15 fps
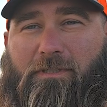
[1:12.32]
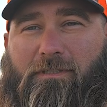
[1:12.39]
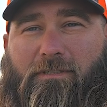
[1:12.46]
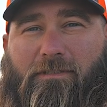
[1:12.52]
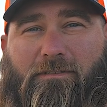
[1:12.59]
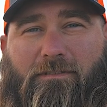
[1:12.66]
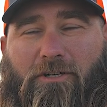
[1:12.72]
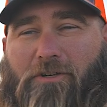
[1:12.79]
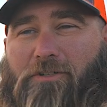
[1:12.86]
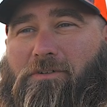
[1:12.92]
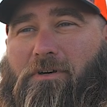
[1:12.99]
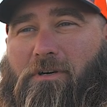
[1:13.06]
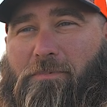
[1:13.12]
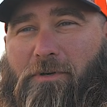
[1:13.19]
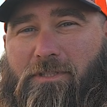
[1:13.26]
We know
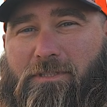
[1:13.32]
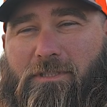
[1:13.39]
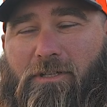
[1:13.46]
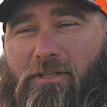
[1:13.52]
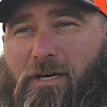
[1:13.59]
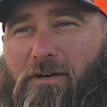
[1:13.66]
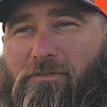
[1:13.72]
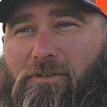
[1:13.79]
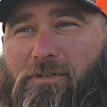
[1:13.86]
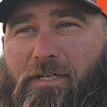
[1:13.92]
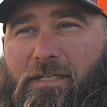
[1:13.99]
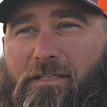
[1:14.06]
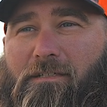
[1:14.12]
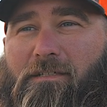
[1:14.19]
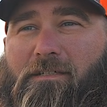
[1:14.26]
you on a personal level
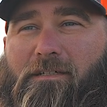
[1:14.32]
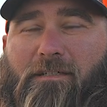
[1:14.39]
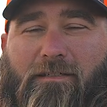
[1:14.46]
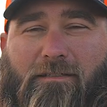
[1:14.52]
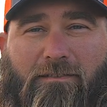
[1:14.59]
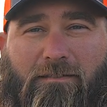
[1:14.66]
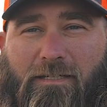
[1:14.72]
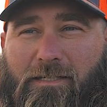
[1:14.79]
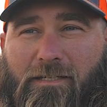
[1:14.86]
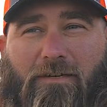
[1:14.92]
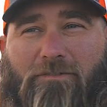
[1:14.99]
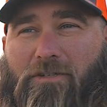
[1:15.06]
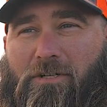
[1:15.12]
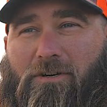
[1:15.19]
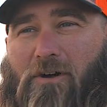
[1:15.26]
and can
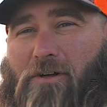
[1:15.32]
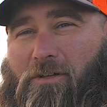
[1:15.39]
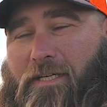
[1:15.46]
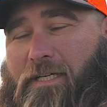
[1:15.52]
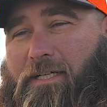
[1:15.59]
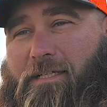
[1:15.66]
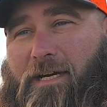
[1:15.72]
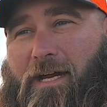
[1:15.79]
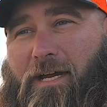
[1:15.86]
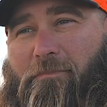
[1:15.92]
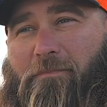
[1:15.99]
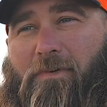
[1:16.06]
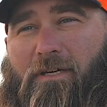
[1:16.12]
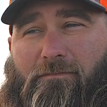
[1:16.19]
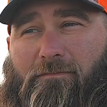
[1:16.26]
give you a call
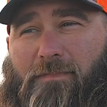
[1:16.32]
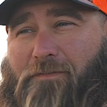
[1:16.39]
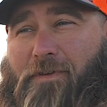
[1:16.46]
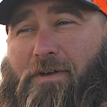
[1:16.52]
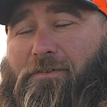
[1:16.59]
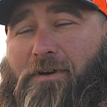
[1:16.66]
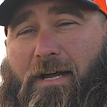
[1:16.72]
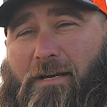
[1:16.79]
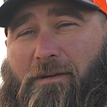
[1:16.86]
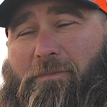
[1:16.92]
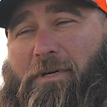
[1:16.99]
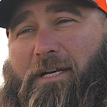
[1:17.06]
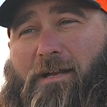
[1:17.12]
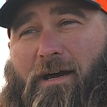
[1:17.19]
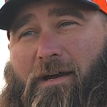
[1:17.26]
anytime. I've never had
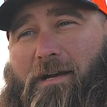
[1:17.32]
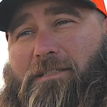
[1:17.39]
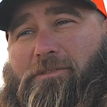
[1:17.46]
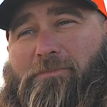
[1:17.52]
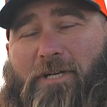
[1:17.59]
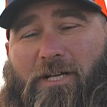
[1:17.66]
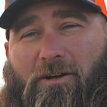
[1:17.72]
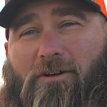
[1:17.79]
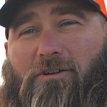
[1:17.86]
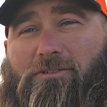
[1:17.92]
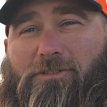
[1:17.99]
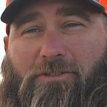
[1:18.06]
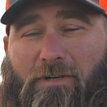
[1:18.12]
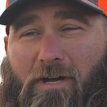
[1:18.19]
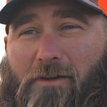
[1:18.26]
anybody not answer my
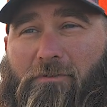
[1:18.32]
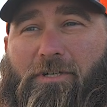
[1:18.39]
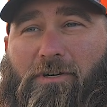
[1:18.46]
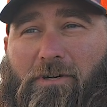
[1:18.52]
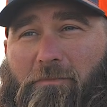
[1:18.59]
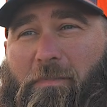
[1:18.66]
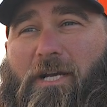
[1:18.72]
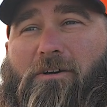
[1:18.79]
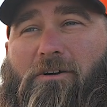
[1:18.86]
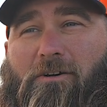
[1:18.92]
calls or not return my